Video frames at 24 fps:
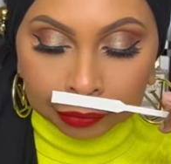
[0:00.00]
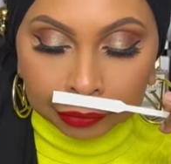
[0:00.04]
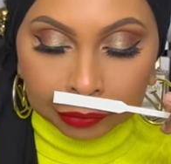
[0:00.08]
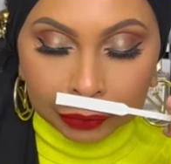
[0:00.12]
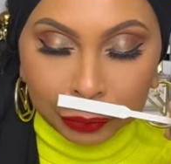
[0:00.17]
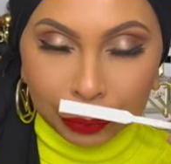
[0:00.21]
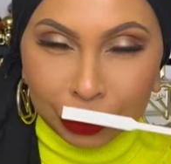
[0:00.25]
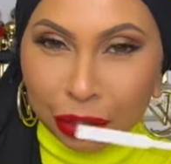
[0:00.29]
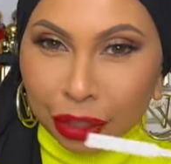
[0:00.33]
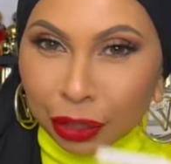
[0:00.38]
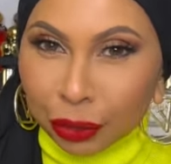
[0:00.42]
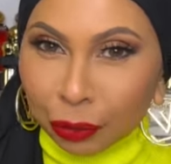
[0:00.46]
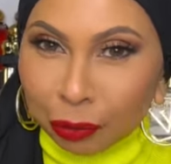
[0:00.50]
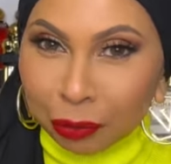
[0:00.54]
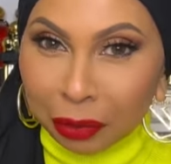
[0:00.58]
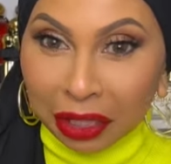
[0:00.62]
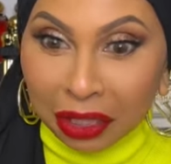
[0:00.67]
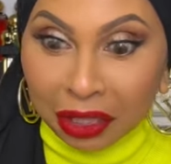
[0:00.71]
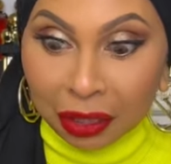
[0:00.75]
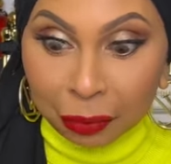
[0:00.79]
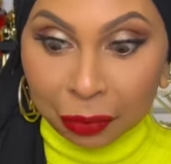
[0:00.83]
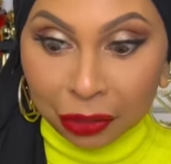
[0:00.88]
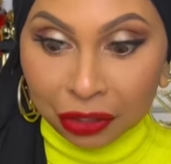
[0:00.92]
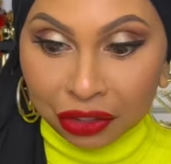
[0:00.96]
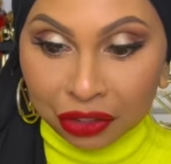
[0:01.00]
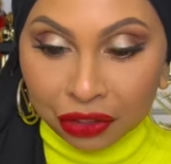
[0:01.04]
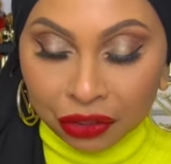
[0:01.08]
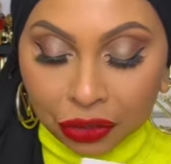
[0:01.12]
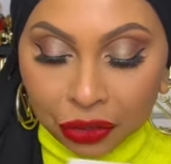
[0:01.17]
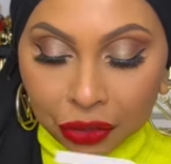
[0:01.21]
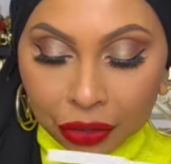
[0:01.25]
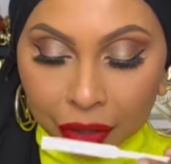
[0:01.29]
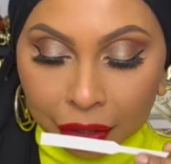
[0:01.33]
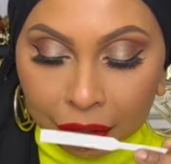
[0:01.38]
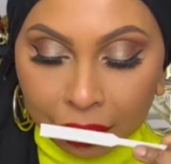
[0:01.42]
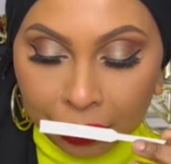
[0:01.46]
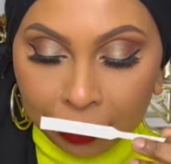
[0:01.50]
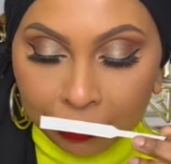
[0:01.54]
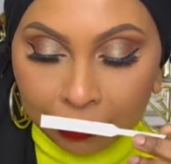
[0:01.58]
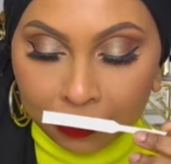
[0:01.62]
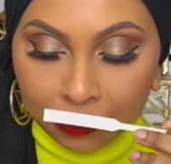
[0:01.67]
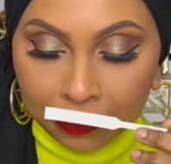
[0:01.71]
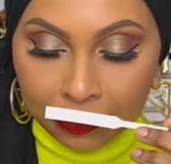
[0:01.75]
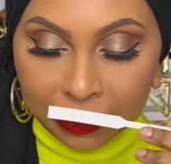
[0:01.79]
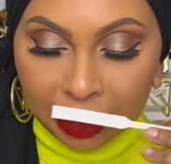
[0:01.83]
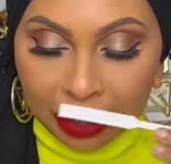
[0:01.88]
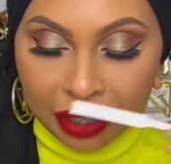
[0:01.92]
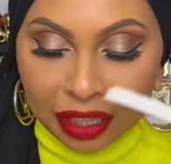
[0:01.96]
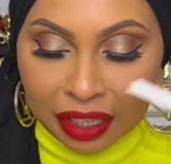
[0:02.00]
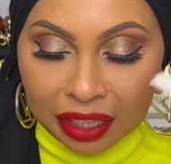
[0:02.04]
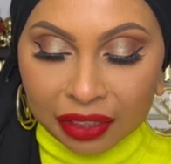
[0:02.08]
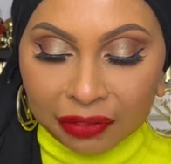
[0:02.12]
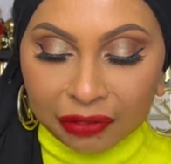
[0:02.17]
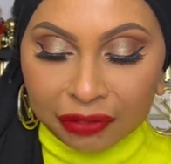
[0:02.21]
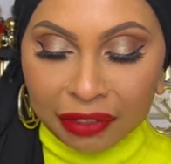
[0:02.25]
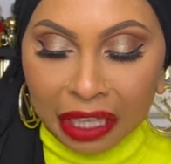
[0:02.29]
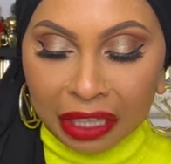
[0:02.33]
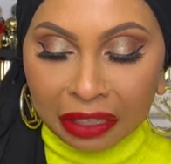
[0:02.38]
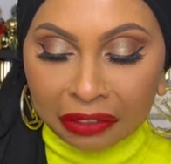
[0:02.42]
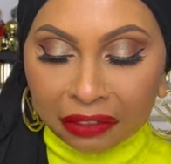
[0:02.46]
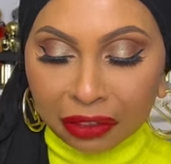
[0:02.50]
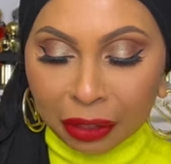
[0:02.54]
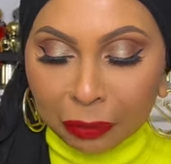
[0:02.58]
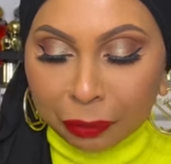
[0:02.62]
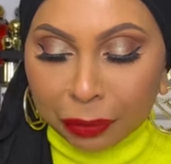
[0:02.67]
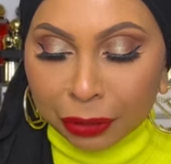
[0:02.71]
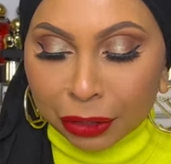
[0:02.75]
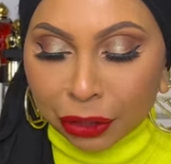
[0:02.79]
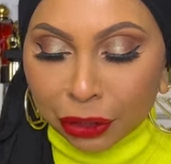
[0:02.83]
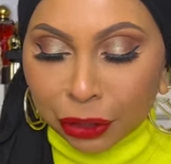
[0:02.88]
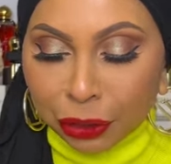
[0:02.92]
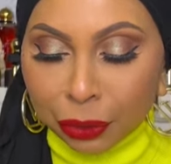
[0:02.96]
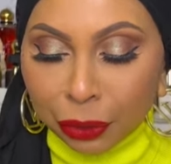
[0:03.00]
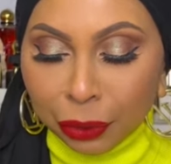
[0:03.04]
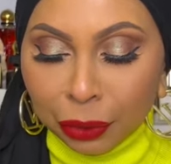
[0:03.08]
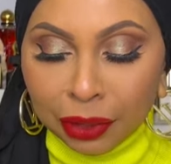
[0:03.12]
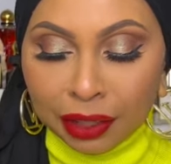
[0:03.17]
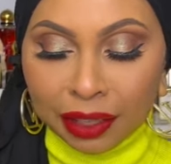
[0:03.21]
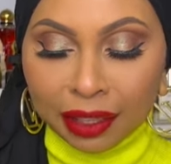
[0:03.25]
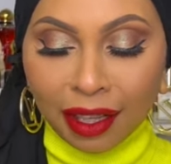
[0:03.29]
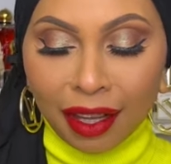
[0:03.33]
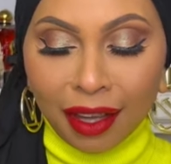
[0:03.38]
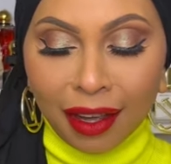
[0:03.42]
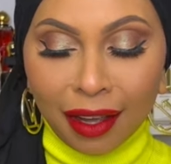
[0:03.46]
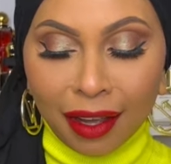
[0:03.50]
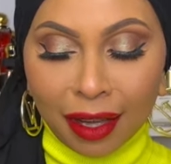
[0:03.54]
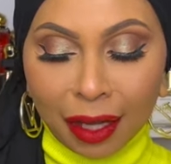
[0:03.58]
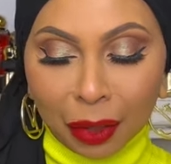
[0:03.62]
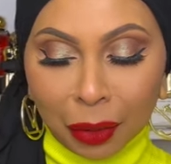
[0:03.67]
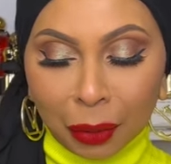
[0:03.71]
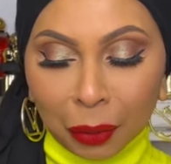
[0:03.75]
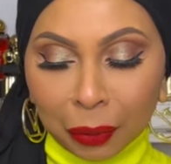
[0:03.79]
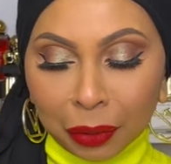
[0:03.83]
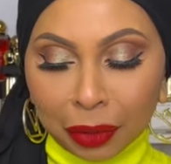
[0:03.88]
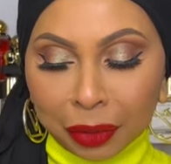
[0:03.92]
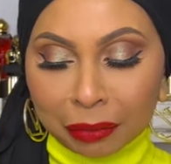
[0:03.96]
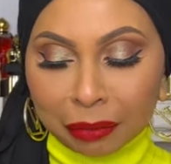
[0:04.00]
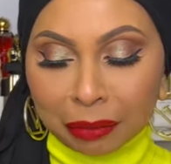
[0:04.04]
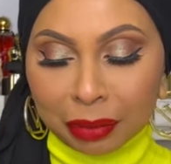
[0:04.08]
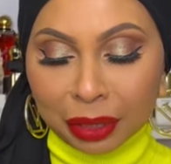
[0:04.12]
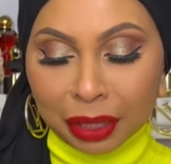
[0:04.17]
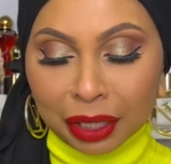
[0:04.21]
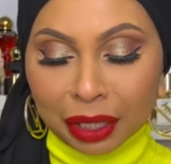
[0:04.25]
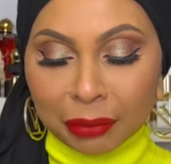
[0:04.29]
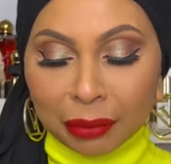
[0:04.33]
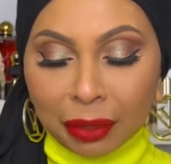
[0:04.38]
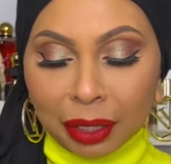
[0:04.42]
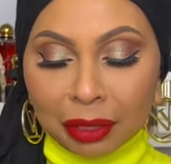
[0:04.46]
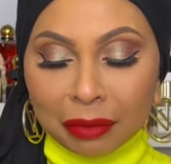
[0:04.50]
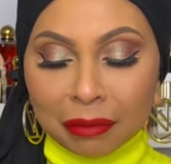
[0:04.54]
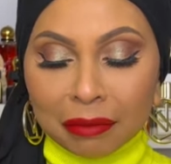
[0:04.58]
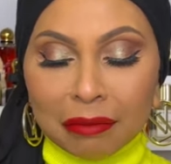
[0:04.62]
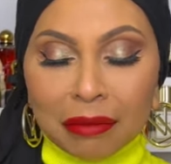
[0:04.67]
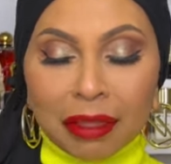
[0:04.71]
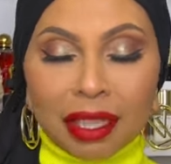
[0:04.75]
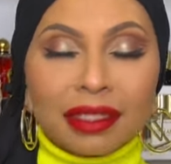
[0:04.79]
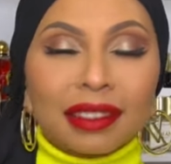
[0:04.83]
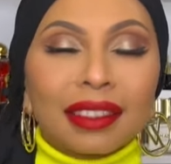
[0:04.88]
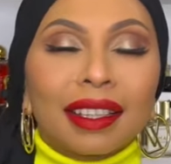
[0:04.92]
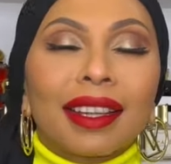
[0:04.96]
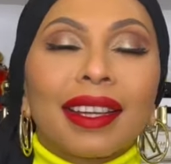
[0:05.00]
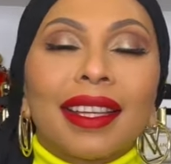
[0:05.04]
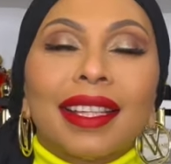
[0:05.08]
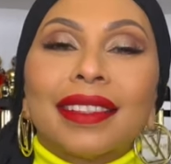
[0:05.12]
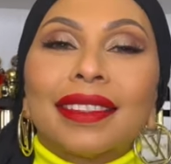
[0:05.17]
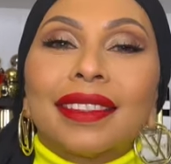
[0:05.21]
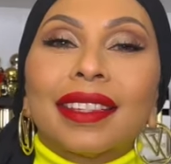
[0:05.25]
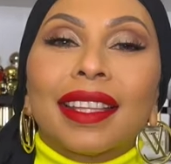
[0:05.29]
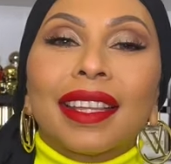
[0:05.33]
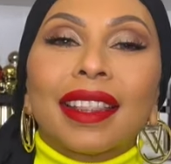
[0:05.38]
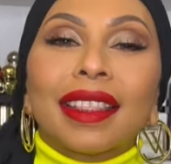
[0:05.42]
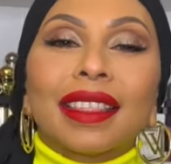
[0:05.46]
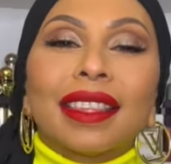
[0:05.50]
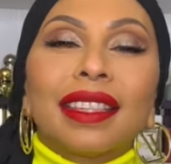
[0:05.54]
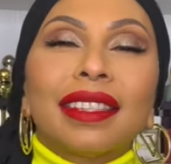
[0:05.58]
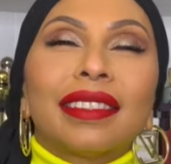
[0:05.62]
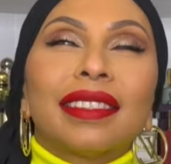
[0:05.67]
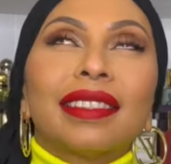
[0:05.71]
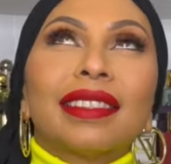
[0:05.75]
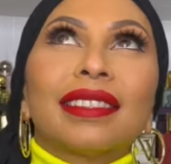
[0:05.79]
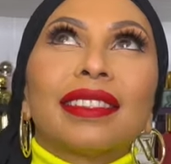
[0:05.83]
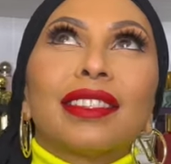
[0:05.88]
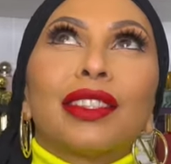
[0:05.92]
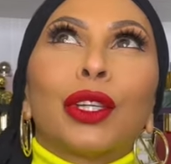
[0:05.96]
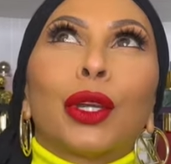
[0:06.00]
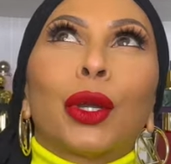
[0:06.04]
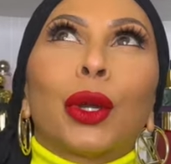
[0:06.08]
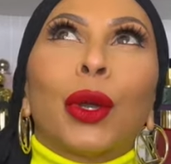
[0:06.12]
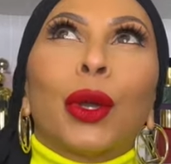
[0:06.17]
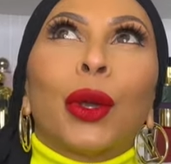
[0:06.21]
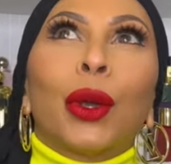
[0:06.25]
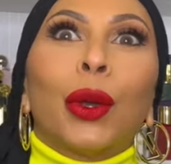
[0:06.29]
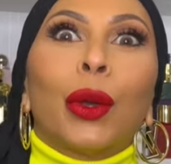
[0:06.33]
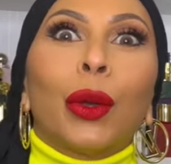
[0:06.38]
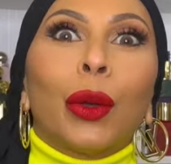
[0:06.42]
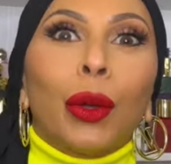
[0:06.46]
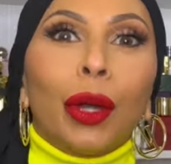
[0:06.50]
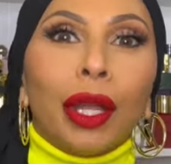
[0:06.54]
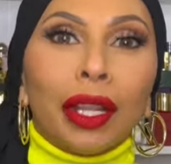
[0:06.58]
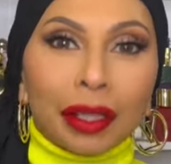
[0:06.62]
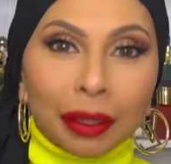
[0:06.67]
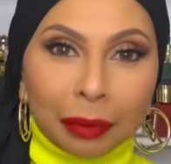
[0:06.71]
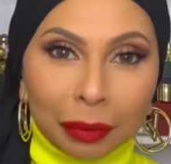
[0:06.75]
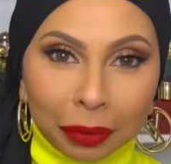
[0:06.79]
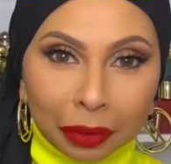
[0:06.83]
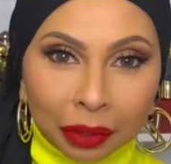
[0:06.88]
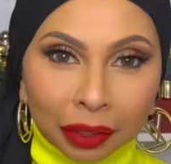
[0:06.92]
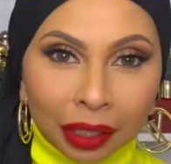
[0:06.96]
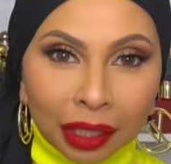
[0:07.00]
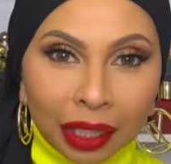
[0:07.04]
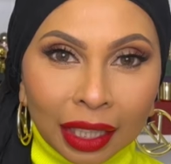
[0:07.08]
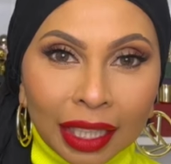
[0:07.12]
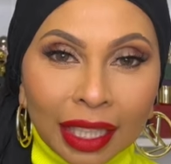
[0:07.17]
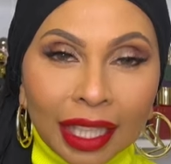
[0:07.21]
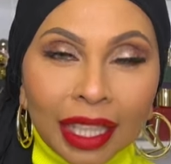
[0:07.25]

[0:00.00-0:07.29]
which I don't pick up, which is good. There's vetiver, patchouli, agarwood, bergamot, musk. Guys, this is incredible.